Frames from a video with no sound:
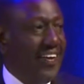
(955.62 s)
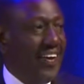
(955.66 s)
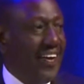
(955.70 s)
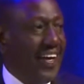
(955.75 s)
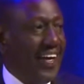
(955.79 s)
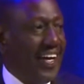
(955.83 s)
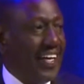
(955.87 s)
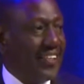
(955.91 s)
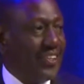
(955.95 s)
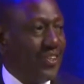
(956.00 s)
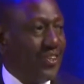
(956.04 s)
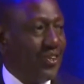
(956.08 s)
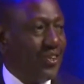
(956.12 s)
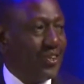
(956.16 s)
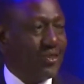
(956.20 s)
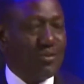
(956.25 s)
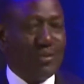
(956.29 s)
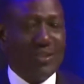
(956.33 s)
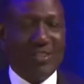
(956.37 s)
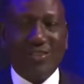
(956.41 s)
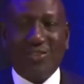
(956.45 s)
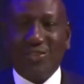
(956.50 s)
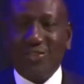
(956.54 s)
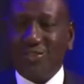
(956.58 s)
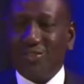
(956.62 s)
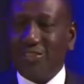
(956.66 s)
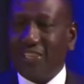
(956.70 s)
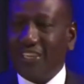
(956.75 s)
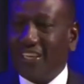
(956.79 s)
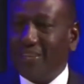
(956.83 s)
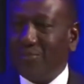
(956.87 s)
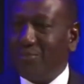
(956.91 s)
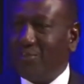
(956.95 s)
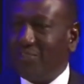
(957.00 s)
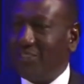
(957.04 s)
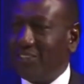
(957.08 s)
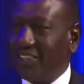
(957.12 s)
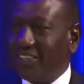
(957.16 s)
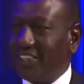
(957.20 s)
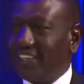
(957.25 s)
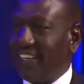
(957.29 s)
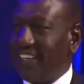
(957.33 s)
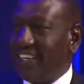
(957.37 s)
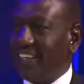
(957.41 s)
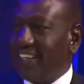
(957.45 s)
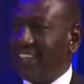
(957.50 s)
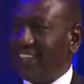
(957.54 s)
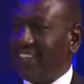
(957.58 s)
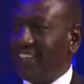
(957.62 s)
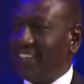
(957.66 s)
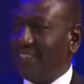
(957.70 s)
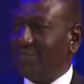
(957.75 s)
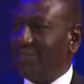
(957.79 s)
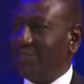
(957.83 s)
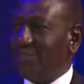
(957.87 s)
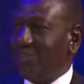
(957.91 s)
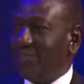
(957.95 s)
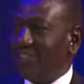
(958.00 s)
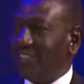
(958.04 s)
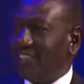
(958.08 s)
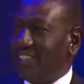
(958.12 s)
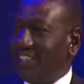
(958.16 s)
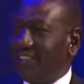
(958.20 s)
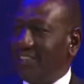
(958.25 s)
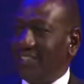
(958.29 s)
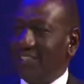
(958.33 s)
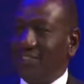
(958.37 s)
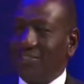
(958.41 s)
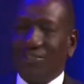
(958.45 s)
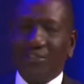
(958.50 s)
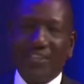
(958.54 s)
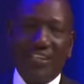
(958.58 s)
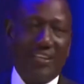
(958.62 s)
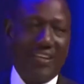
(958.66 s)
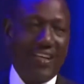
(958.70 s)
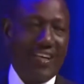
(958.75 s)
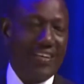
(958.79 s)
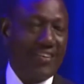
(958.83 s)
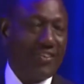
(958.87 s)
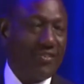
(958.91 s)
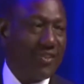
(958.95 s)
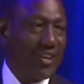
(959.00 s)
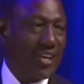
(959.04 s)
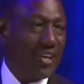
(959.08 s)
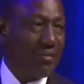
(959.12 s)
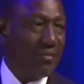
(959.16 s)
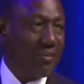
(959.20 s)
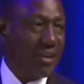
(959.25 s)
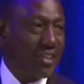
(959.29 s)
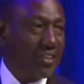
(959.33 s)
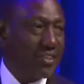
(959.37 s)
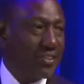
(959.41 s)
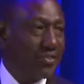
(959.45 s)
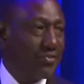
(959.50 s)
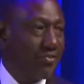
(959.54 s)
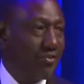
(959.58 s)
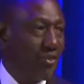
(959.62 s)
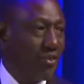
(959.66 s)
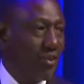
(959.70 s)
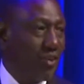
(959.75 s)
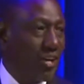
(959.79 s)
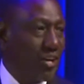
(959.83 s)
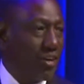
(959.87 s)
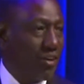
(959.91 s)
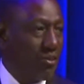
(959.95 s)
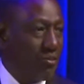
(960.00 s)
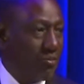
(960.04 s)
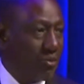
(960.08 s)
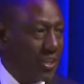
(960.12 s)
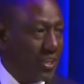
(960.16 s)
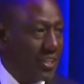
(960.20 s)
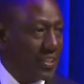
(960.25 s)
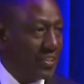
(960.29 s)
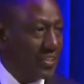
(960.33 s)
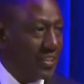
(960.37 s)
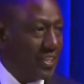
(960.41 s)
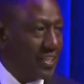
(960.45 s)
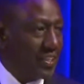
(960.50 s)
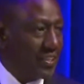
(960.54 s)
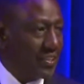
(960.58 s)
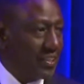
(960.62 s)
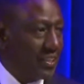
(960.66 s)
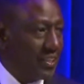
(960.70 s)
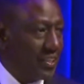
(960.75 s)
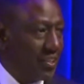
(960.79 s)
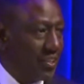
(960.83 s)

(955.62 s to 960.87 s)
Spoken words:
I do not wish to say more than that at this point. I want to say thank you very much for accommodating us in